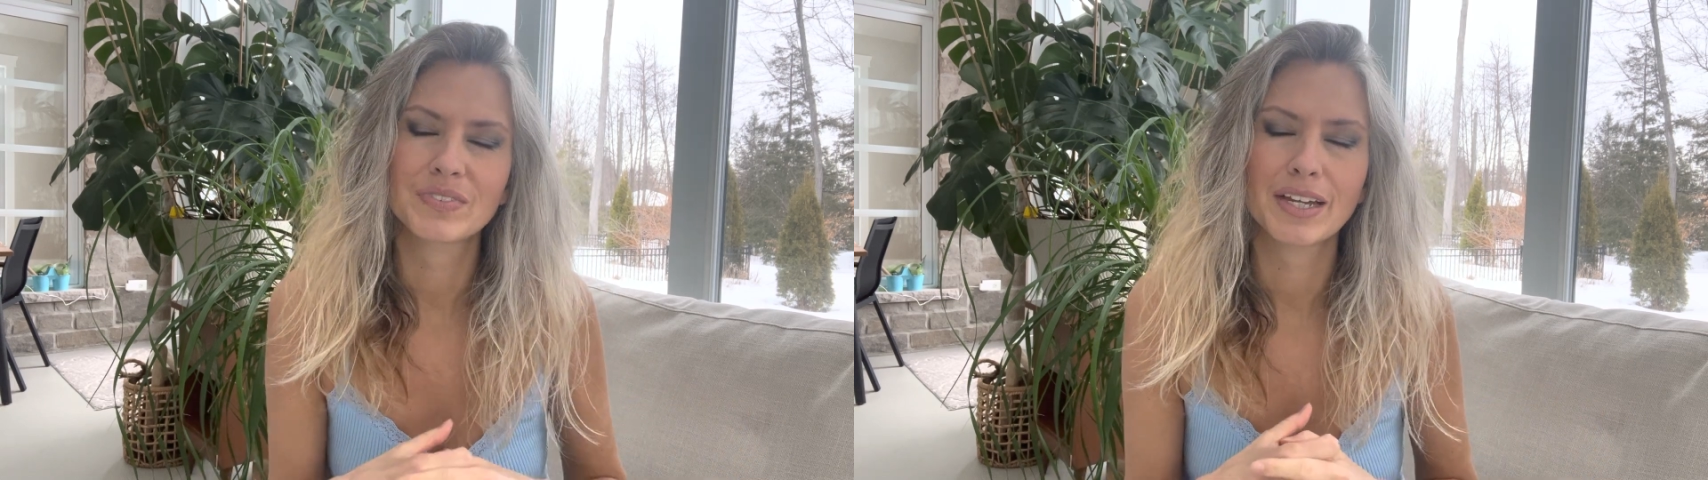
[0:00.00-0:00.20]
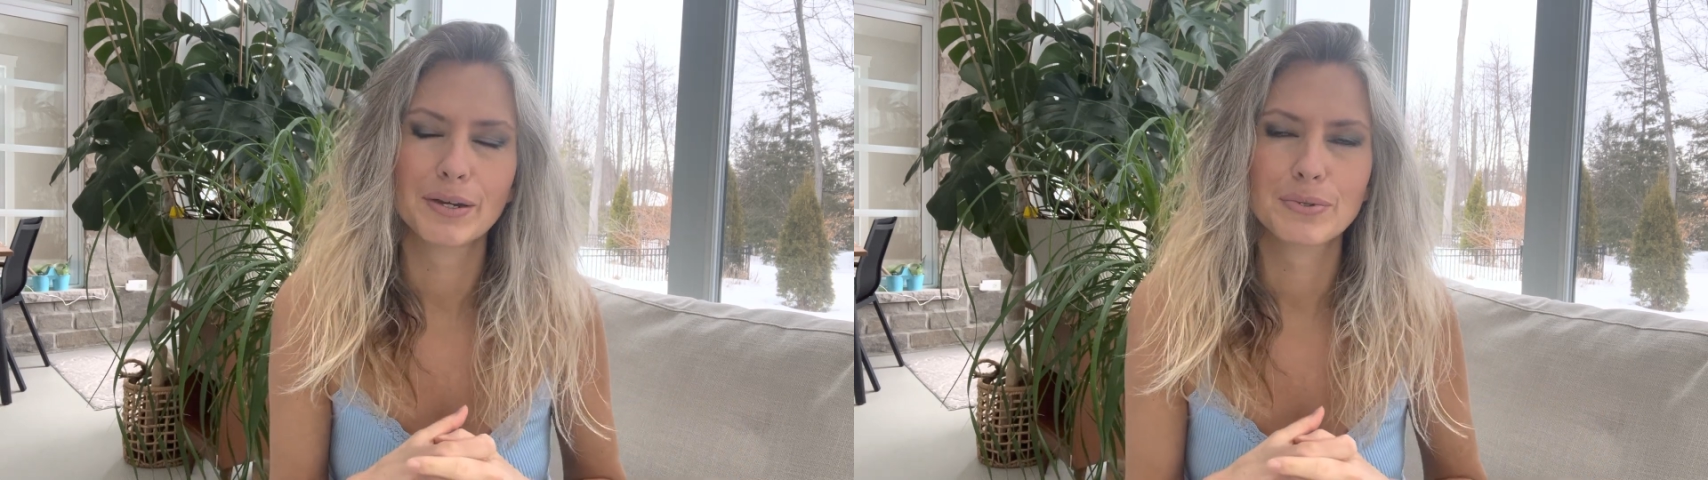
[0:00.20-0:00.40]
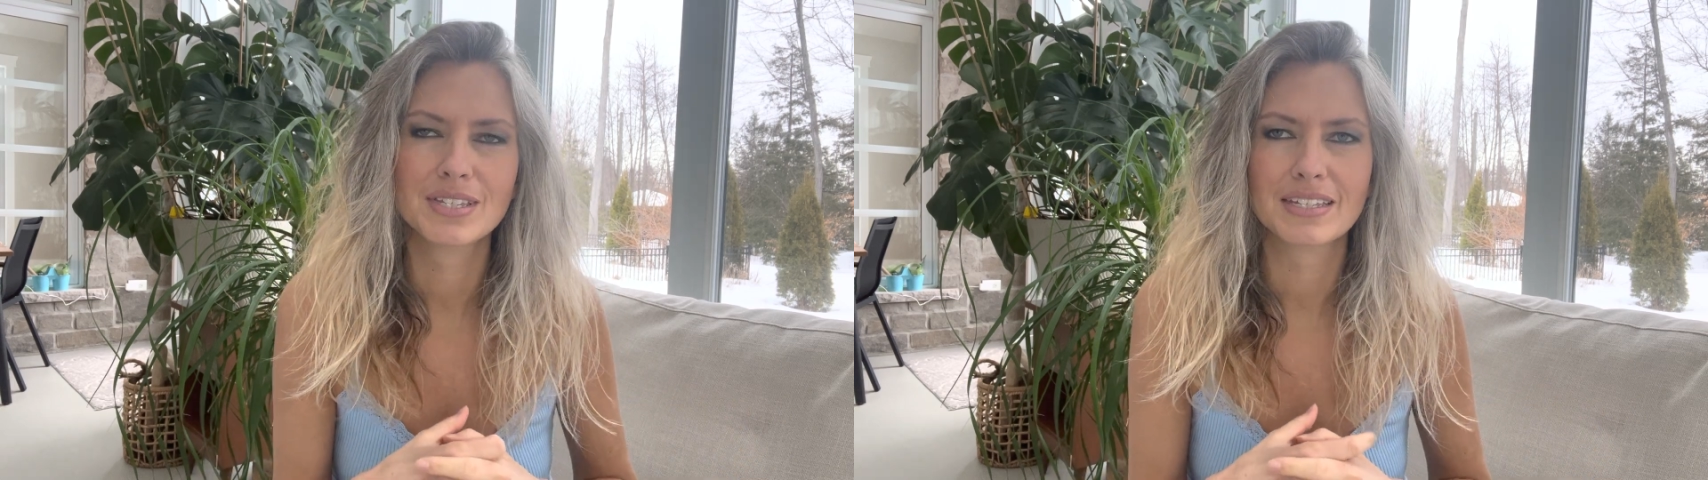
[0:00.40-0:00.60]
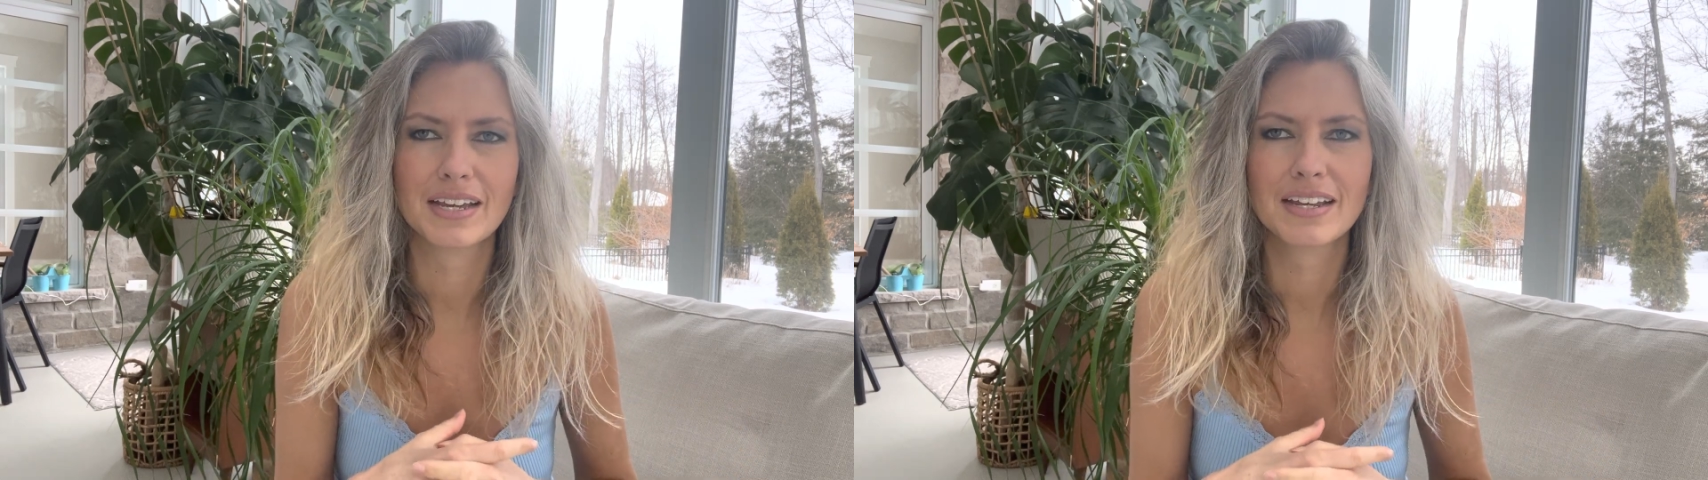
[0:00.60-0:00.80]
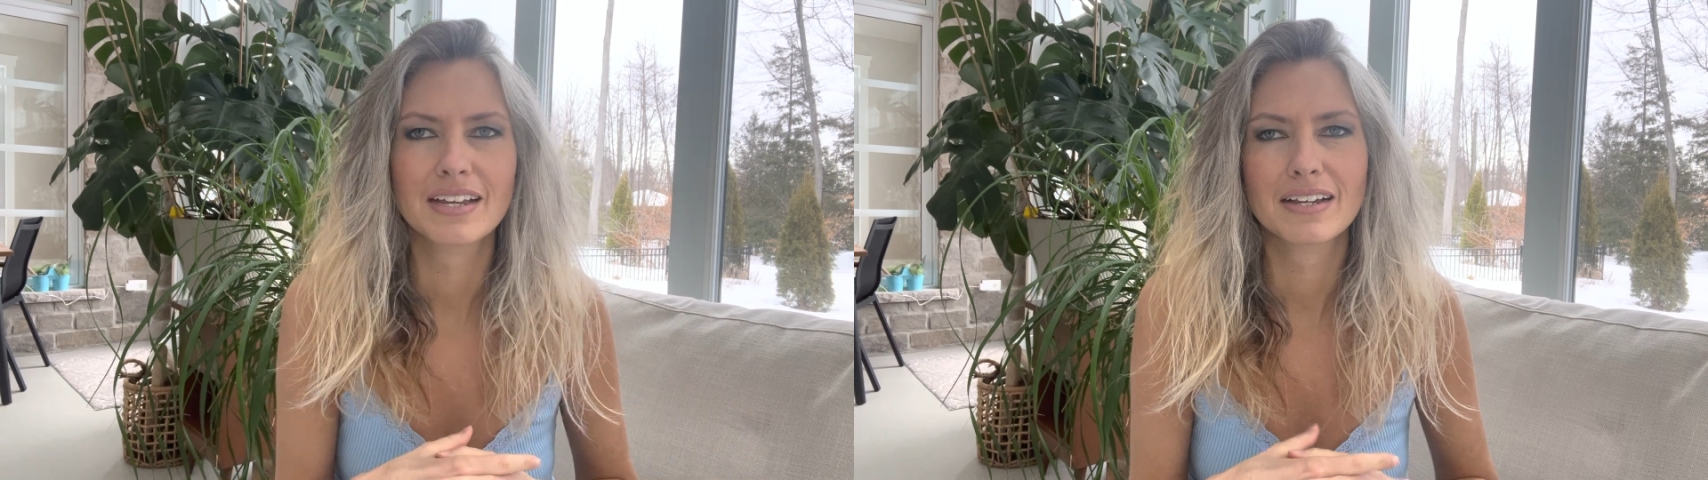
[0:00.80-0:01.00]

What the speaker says: I would say,